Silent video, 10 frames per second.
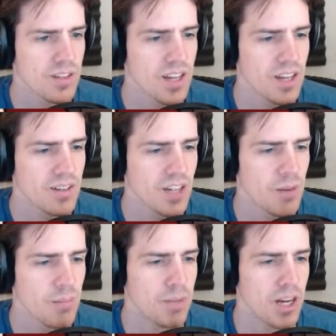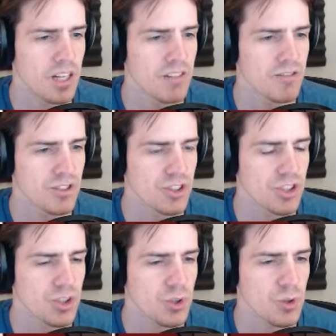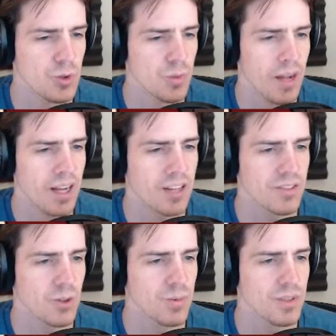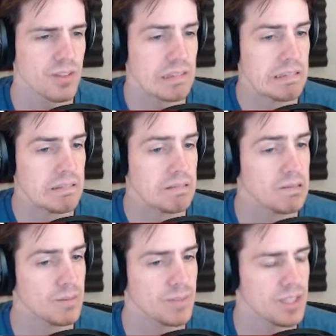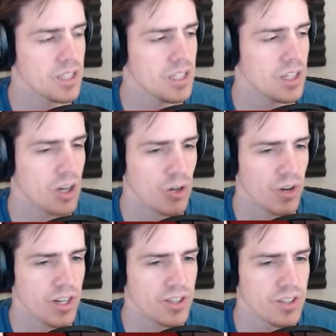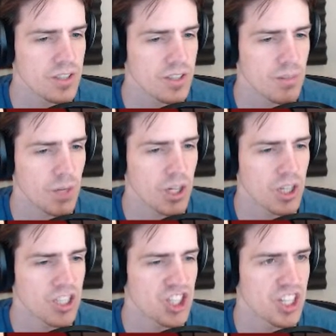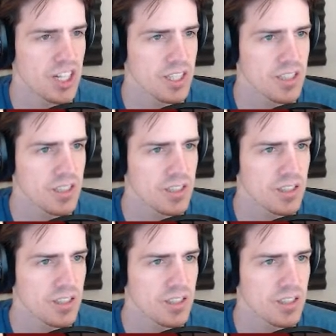Is that cup big enough for two packets of oatmeal? I don't know, man. All right. Mug, check.